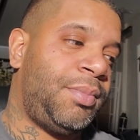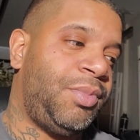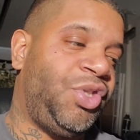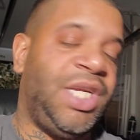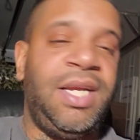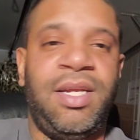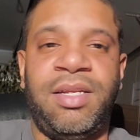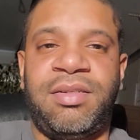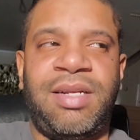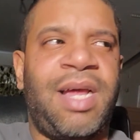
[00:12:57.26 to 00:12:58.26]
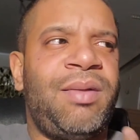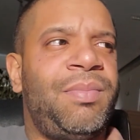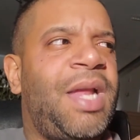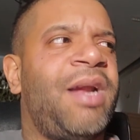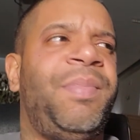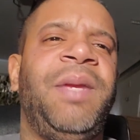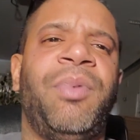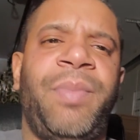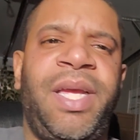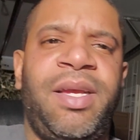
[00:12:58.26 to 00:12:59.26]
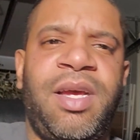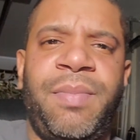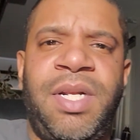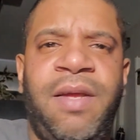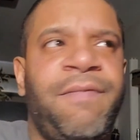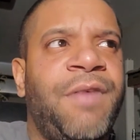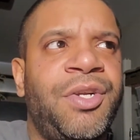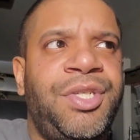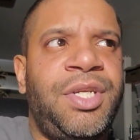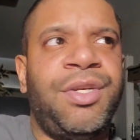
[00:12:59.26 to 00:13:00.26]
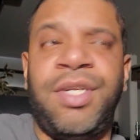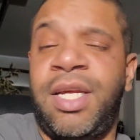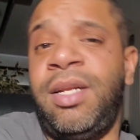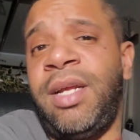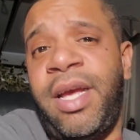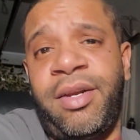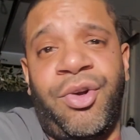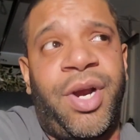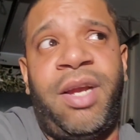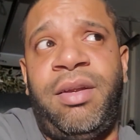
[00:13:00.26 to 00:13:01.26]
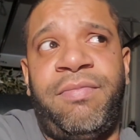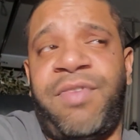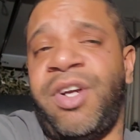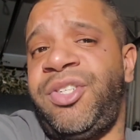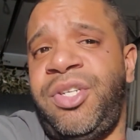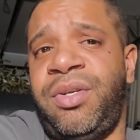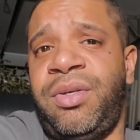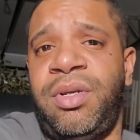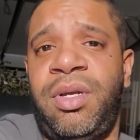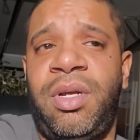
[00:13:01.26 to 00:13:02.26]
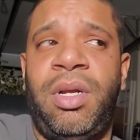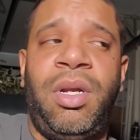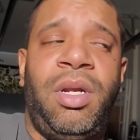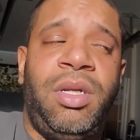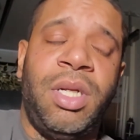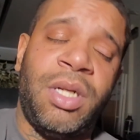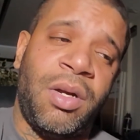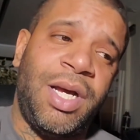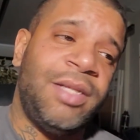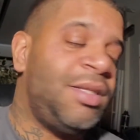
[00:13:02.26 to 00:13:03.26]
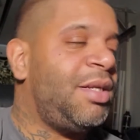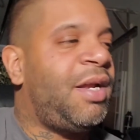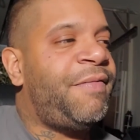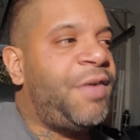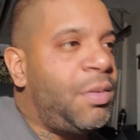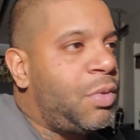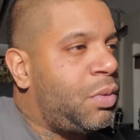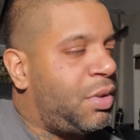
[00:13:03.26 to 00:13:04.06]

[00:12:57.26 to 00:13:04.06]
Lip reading: Jenkins, a lot of people, man, coming in first year. Dylan had a great first year. You know, other than that fumble,